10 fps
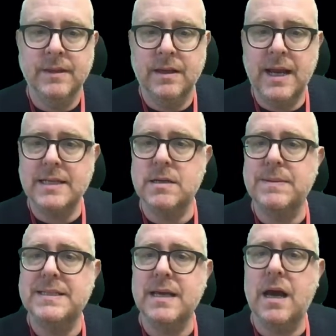Next up
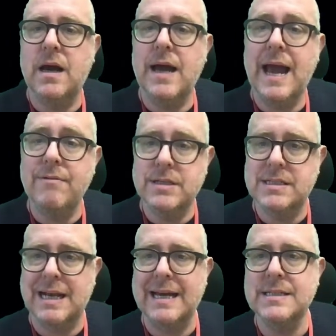is uh, Heron's
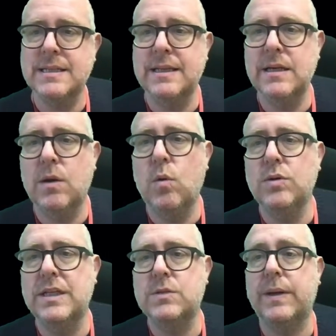class, and the
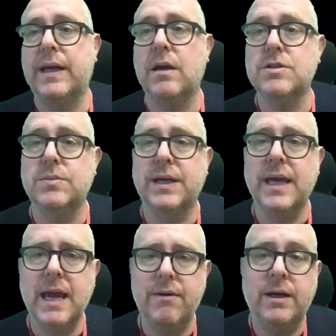award this week goes to
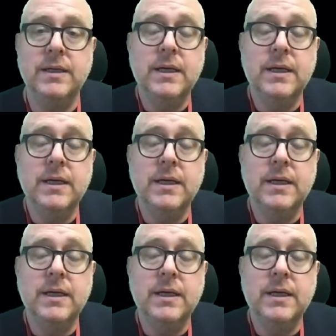Akira,